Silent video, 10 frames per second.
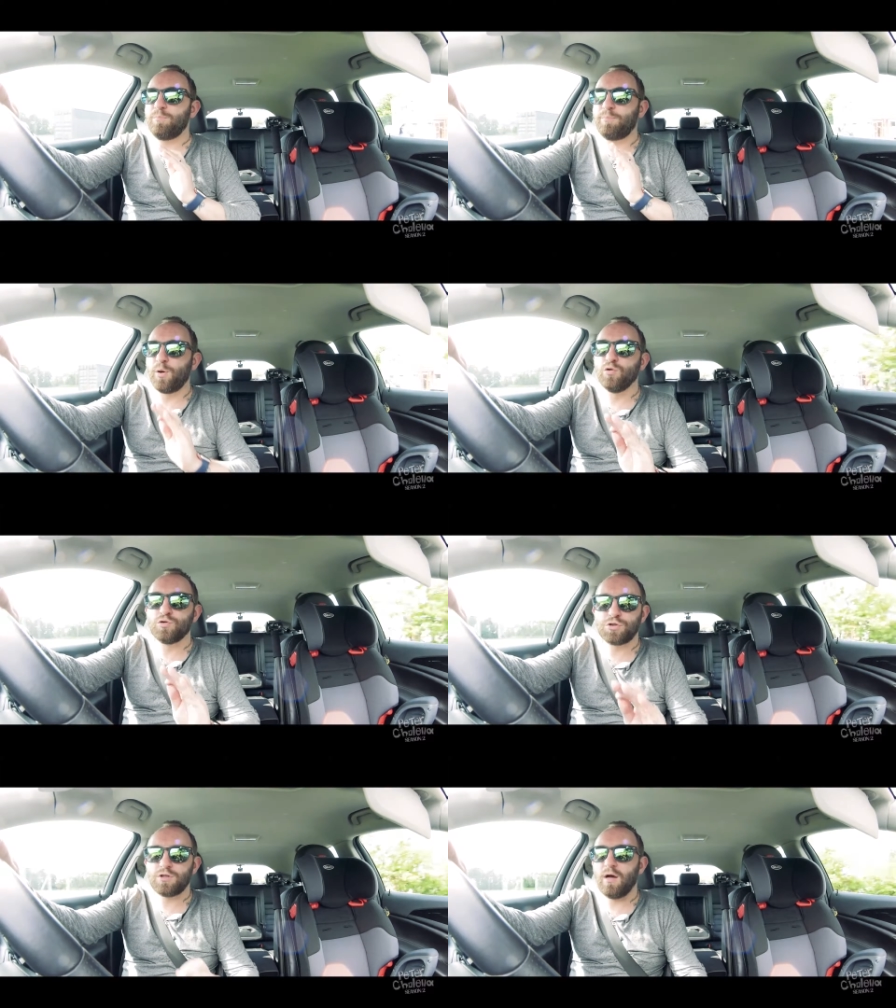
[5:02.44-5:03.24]
to
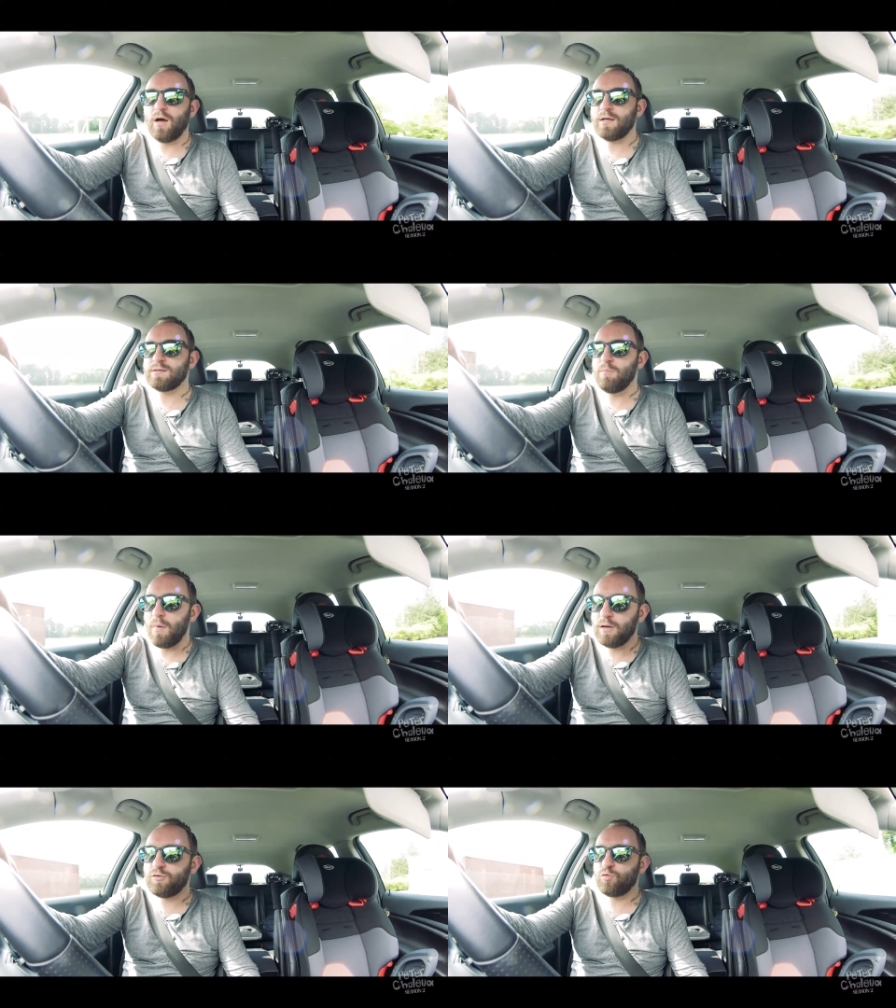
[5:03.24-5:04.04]
push as
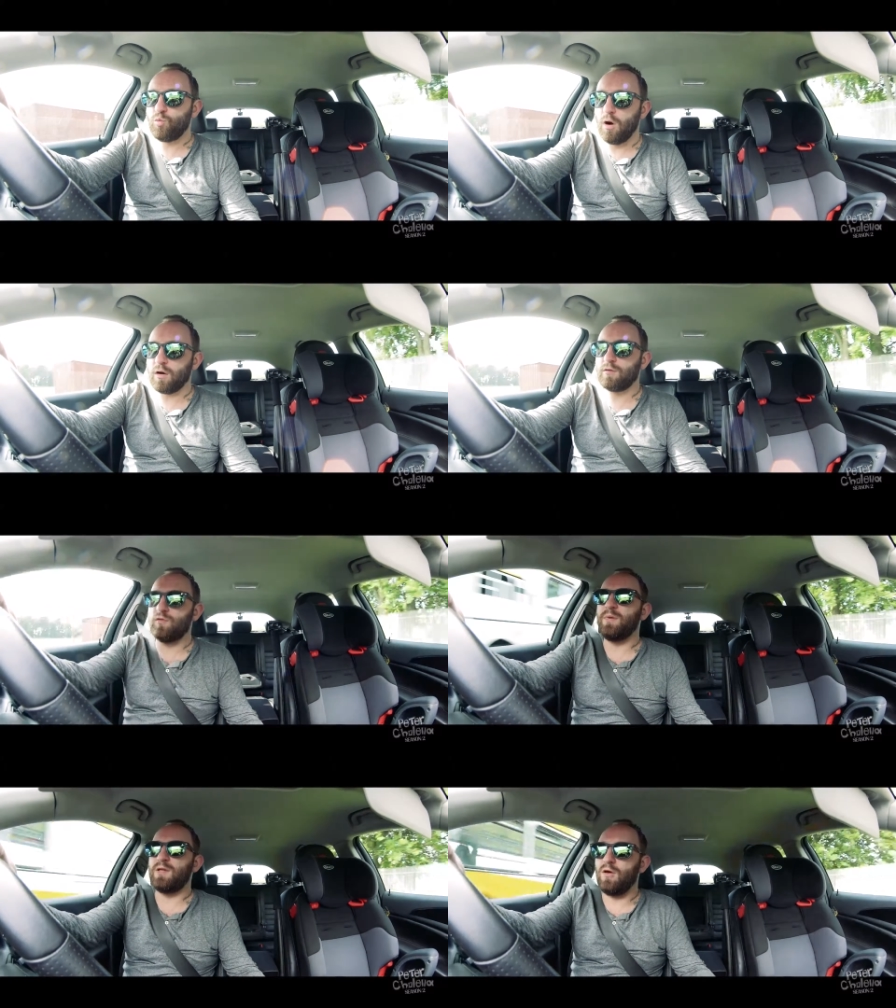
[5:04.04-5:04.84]
much work
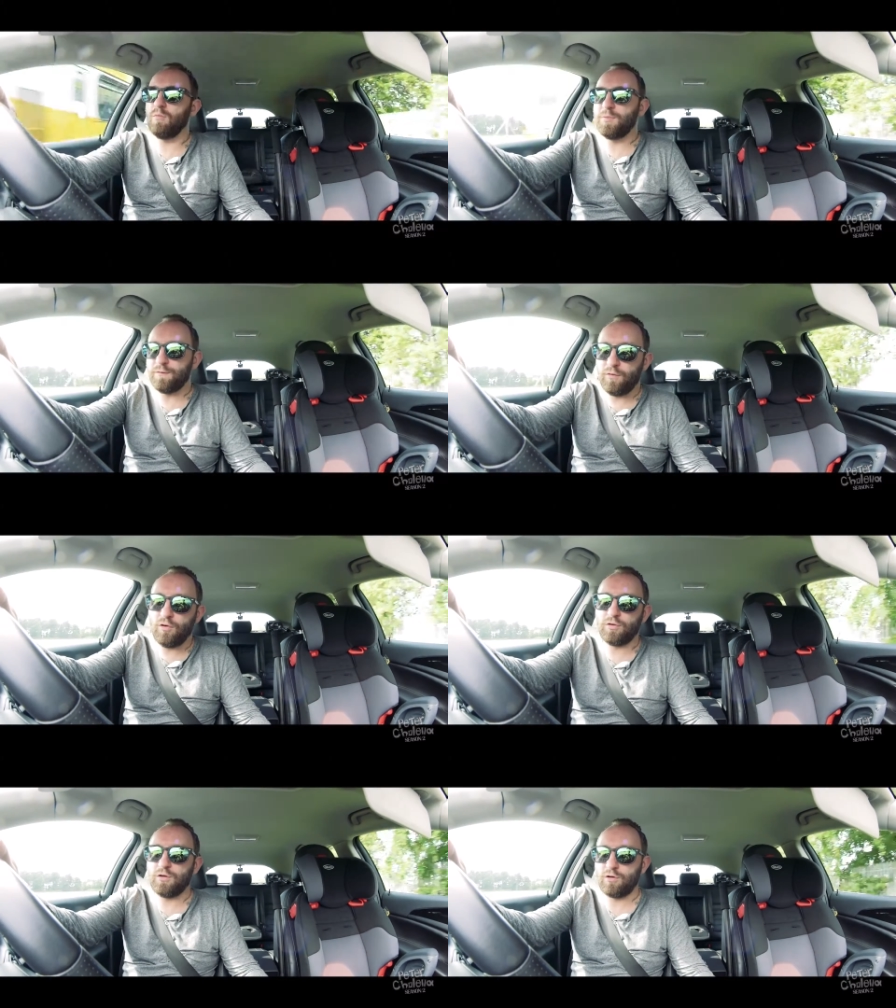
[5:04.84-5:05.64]
to be done
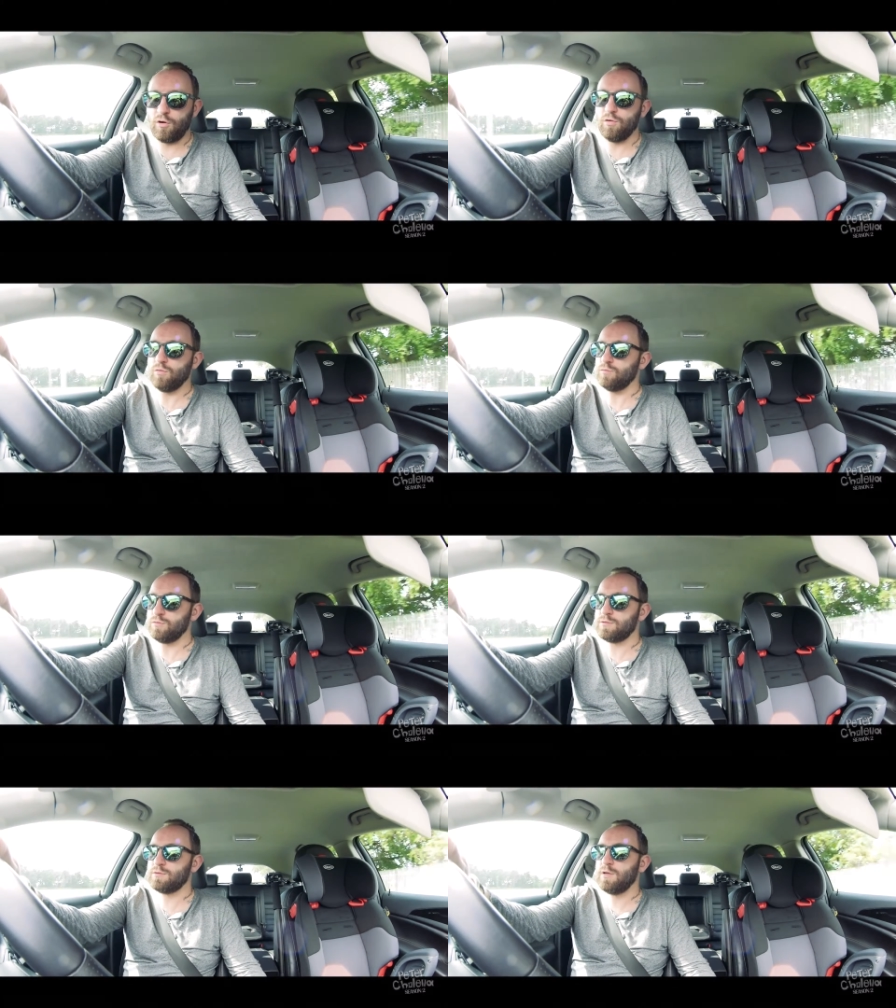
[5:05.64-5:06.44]
before he goes.
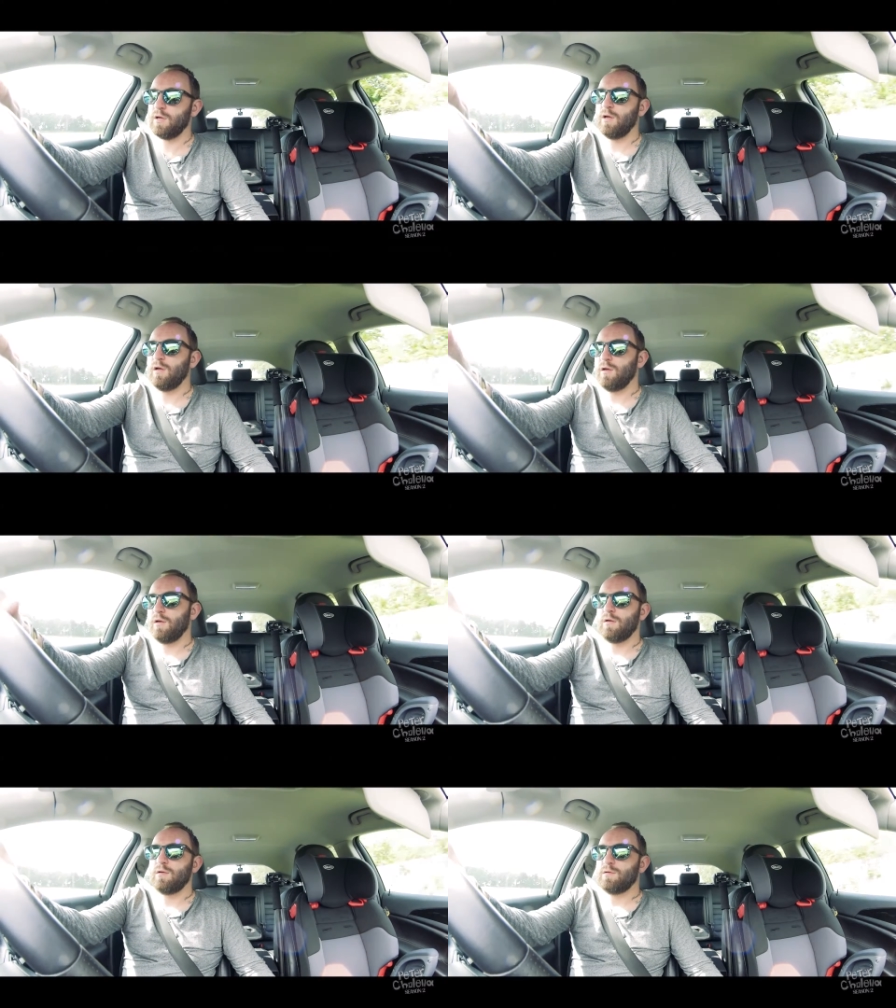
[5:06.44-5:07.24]

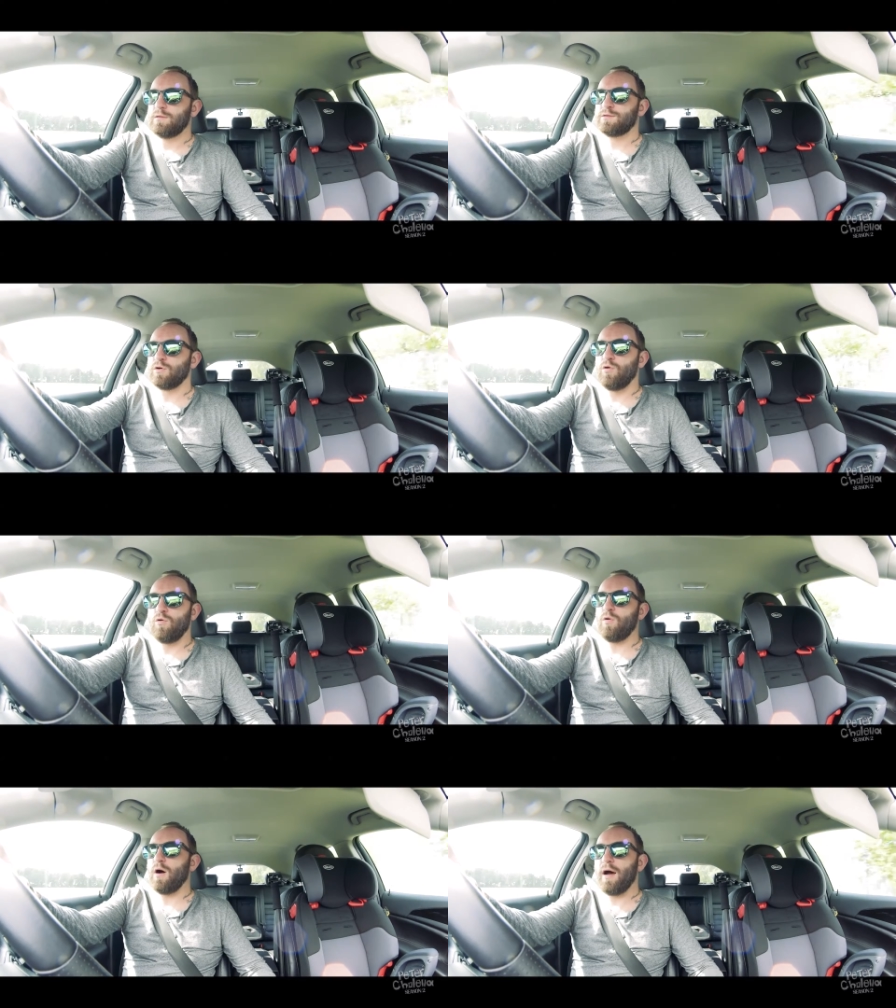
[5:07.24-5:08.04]

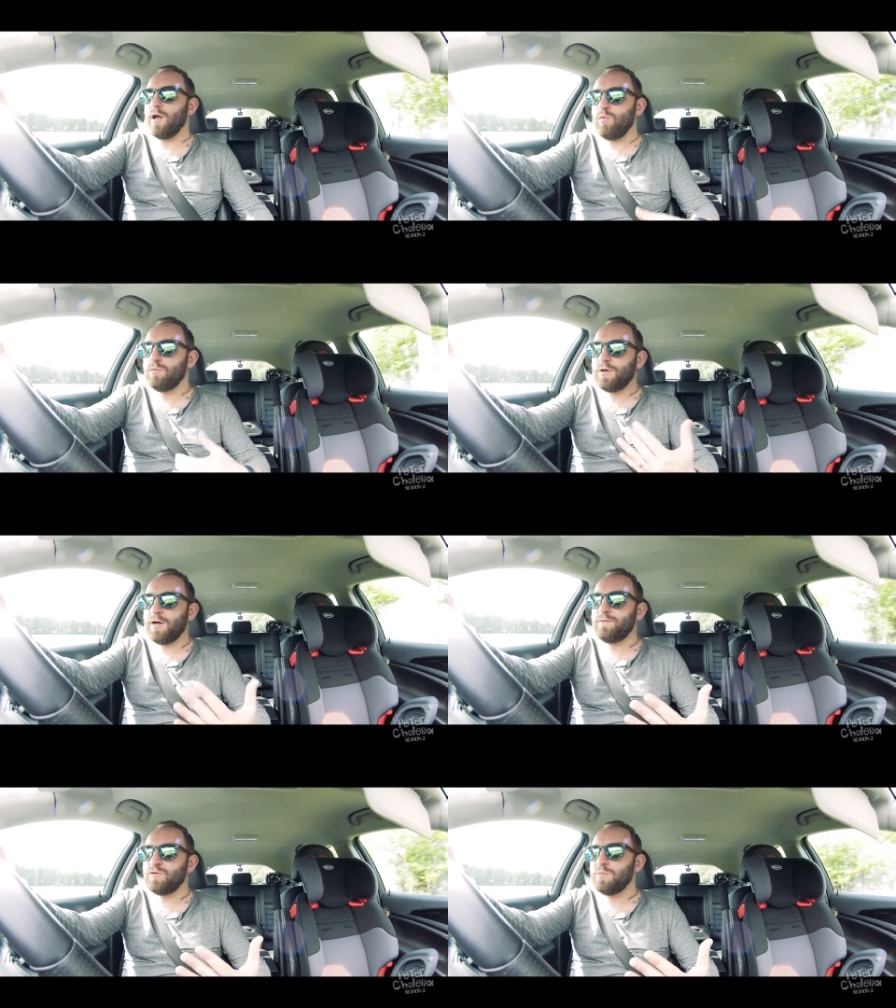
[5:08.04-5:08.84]
So I won't
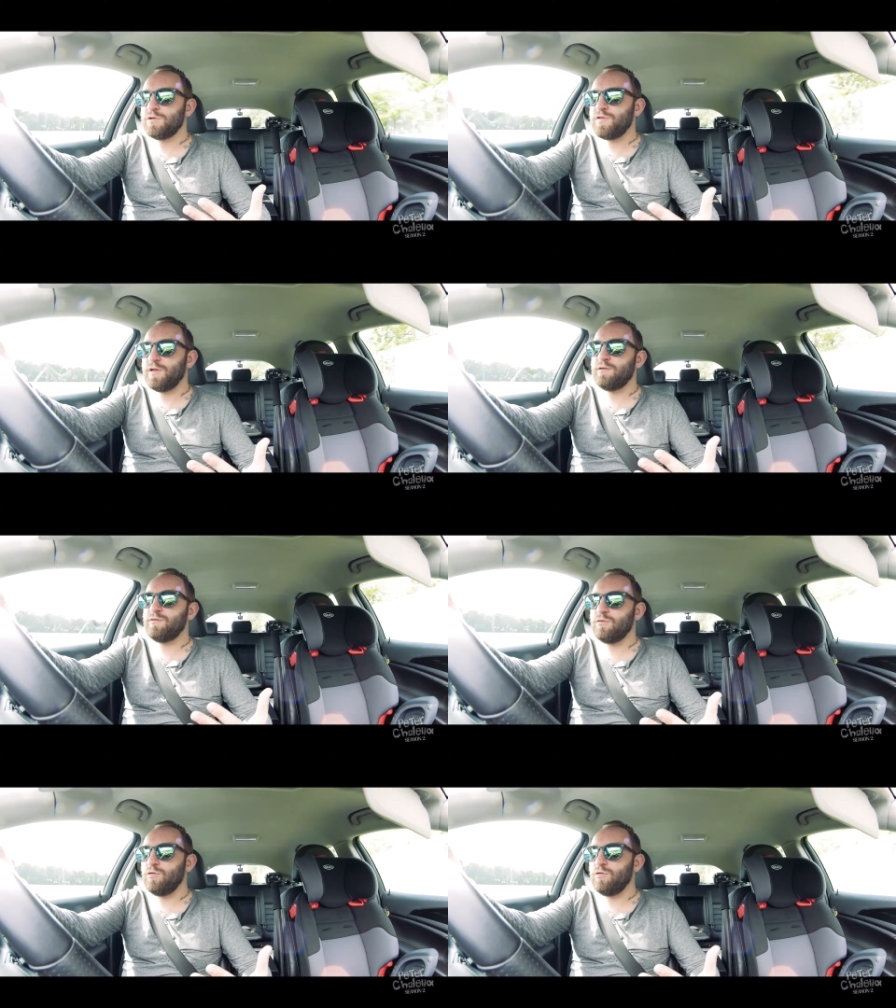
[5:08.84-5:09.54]
have too much things to